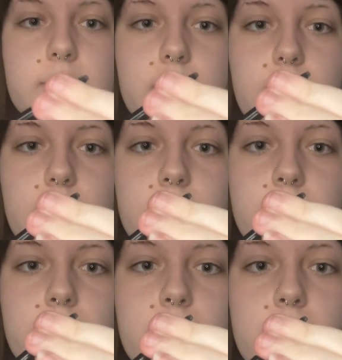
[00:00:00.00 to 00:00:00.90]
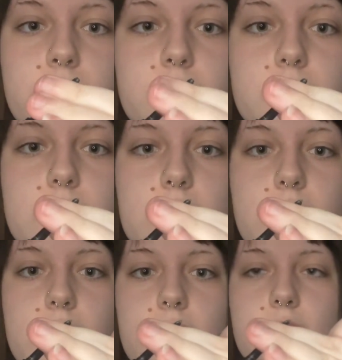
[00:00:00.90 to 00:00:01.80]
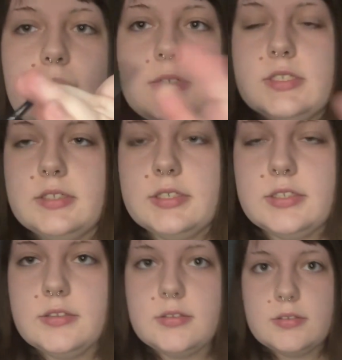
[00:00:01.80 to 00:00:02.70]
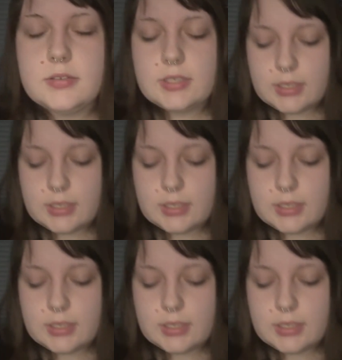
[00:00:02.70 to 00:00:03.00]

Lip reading: Okay, and I'm just going to do